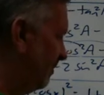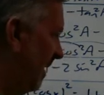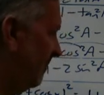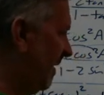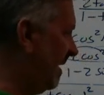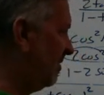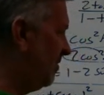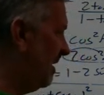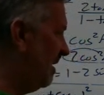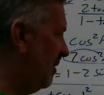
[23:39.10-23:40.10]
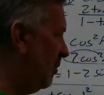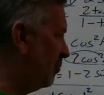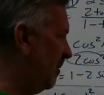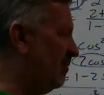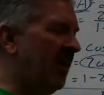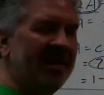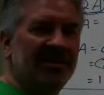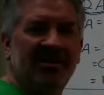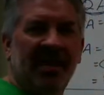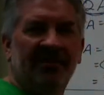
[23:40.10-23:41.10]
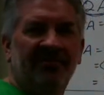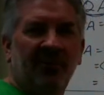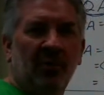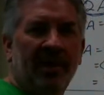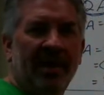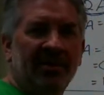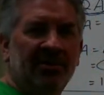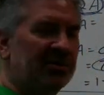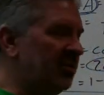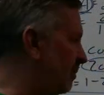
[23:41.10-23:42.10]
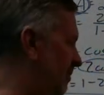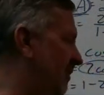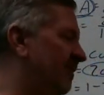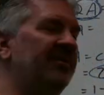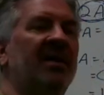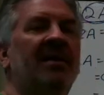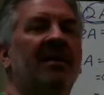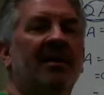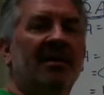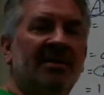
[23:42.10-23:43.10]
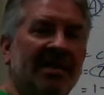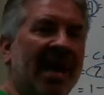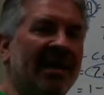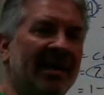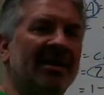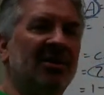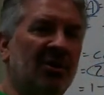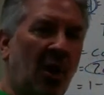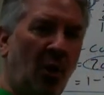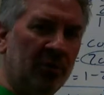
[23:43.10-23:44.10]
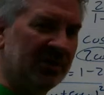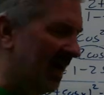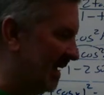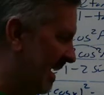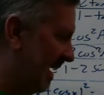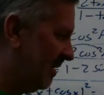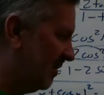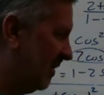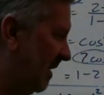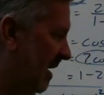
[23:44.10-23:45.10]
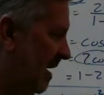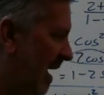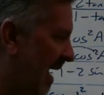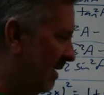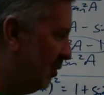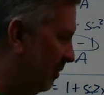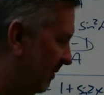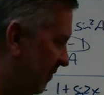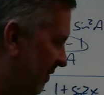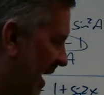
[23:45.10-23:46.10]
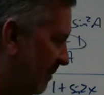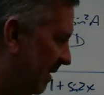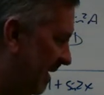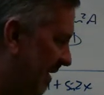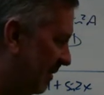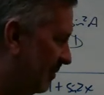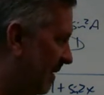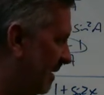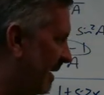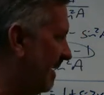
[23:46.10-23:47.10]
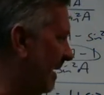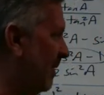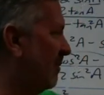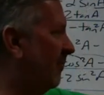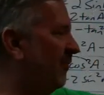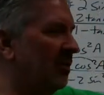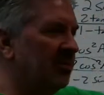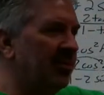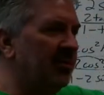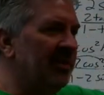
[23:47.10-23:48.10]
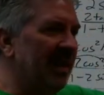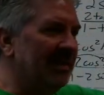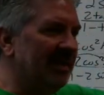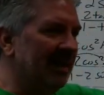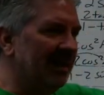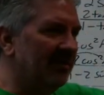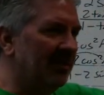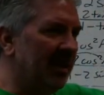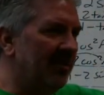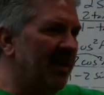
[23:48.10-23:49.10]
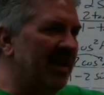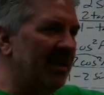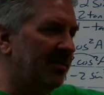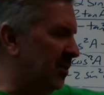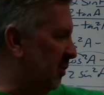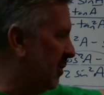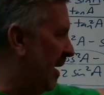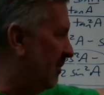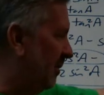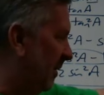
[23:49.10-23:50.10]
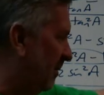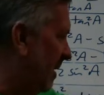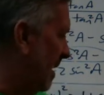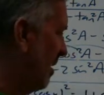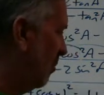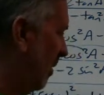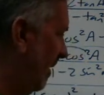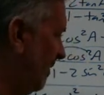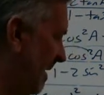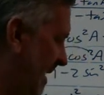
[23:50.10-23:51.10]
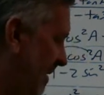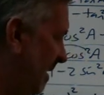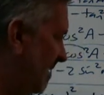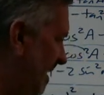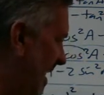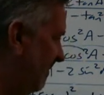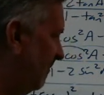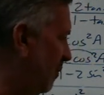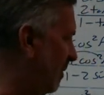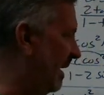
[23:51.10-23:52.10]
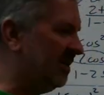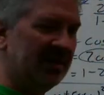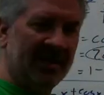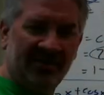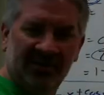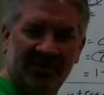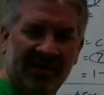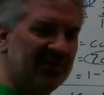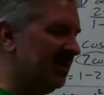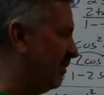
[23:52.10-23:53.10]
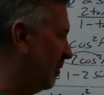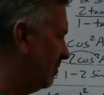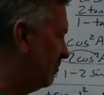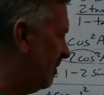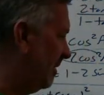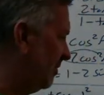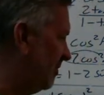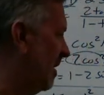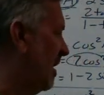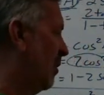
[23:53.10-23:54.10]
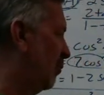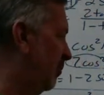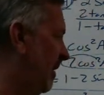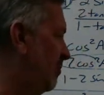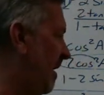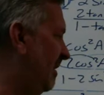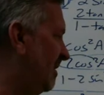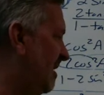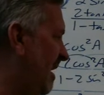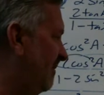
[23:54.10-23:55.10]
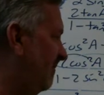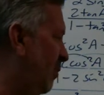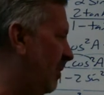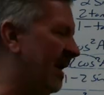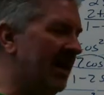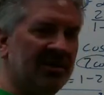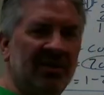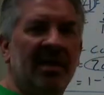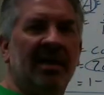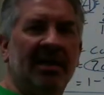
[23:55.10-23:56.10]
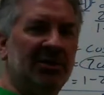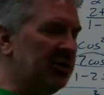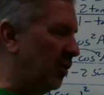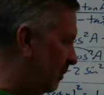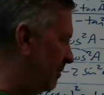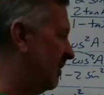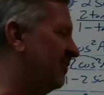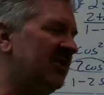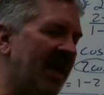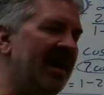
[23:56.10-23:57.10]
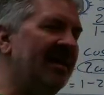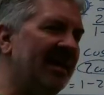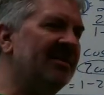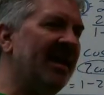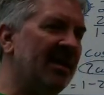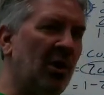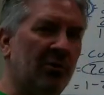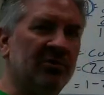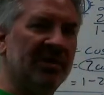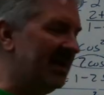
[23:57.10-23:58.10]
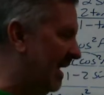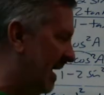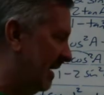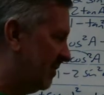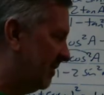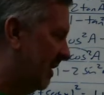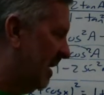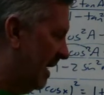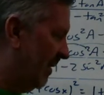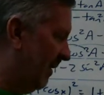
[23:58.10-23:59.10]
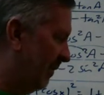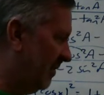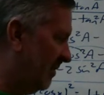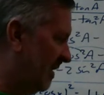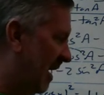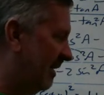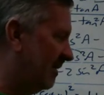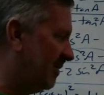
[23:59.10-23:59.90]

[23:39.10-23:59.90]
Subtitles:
if they had said, rewrite sine 4x in terms of sine x and cosine x, I couldn't have stopped here, right? Again, I'm not referring to prove the identity. Okay, I'm making up a new problem here. What if they gave me sine 4x and had the same similar instructions? Rewrite sine 4x in terms of sine x and cosine x. There's a sine x,